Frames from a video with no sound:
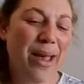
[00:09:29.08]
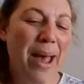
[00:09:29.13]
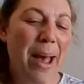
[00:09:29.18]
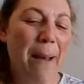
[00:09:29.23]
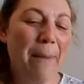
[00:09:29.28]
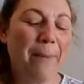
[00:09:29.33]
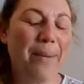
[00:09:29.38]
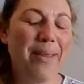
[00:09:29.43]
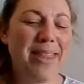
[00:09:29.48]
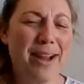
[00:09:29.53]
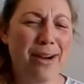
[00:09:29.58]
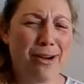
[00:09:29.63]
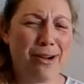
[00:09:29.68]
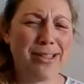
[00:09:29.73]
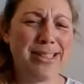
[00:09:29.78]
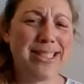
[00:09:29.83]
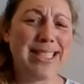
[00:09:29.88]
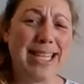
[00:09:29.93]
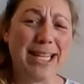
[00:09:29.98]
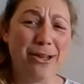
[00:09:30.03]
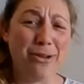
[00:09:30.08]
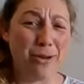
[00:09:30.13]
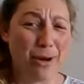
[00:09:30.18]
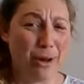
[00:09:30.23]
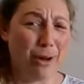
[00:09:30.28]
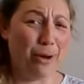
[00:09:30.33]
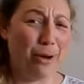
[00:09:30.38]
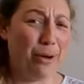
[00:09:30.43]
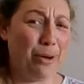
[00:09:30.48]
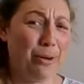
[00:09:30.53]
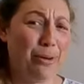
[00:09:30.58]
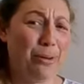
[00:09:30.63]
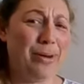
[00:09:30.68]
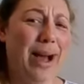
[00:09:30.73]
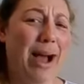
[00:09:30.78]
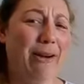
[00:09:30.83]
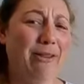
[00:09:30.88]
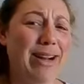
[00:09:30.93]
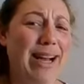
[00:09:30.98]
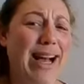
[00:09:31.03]
but they all said no.
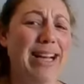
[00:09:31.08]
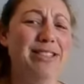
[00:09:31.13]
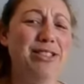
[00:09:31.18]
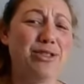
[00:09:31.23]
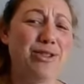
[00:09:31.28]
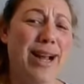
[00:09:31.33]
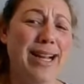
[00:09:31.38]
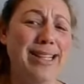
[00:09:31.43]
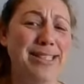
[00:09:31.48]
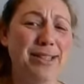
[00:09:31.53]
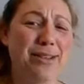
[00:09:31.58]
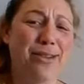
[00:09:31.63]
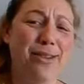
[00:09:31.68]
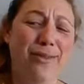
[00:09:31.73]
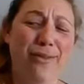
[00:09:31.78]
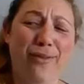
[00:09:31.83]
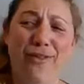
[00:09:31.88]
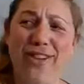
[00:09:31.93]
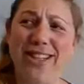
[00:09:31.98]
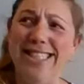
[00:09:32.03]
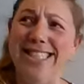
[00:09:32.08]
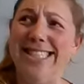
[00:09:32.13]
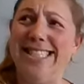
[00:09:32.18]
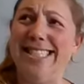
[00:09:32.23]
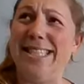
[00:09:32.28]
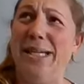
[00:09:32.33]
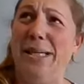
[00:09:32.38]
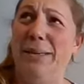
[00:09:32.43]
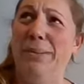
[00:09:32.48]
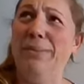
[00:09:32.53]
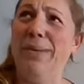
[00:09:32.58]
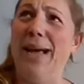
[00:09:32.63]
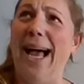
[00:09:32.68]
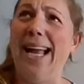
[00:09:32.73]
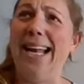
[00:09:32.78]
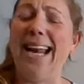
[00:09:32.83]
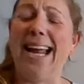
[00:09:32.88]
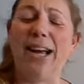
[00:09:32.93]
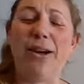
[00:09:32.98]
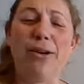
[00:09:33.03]
I tried to convince them,
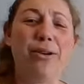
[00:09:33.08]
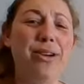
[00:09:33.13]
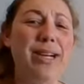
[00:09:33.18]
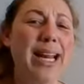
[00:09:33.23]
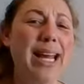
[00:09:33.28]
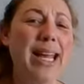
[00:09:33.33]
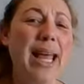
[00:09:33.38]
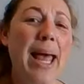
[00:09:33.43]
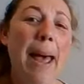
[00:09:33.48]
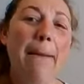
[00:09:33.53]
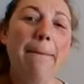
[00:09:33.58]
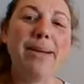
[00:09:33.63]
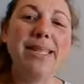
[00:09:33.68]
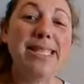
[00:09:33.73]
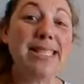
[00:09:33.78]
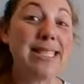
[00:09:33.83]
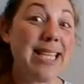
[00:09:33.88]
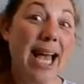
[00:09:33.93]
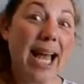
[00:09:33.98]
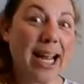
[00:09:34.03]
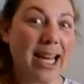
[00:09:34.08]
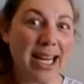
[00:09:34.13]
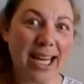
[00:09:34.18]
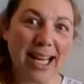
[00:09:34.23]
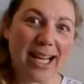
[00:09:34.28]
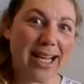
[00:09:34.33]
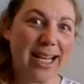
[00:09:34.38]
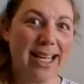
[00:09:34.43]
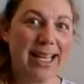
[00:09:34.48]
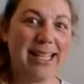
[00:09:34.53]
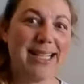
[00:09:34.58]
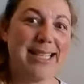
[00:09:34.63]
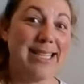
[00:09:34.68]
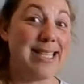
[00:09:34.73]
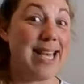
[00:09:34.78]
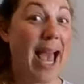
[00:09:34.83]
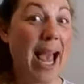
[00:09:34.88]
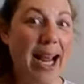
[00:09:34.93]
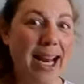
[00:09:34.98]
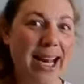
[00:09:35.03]
and I go like, but technically,
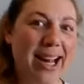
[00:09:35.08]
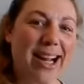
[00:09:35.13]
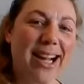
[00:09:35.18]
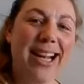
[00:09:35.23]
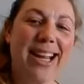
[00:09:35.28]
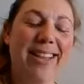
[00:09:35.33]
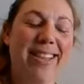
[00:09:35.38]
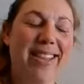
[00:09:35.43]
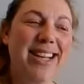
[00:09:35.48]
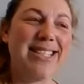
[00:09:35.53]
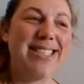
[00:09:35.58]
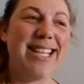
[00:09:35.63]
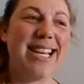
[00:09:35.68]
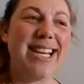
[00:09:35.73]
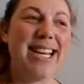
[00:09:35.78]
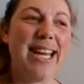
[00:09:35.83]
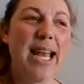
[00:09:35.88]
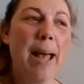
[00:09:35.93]
they said,